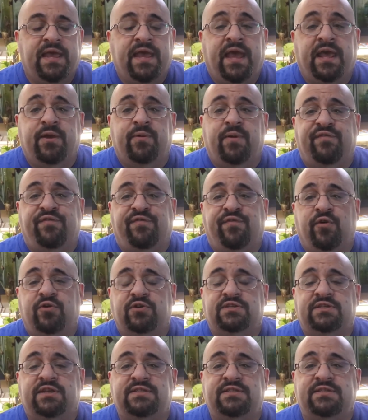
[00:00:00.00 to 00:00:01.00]
Anyway,
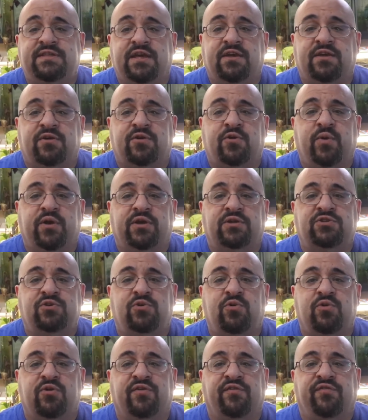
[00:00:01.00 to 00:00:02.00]
folks, let's take a quick
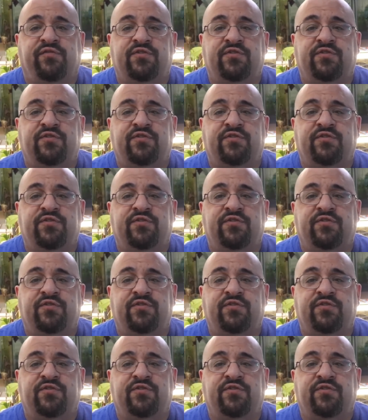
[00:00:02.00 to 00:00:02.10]
tour of the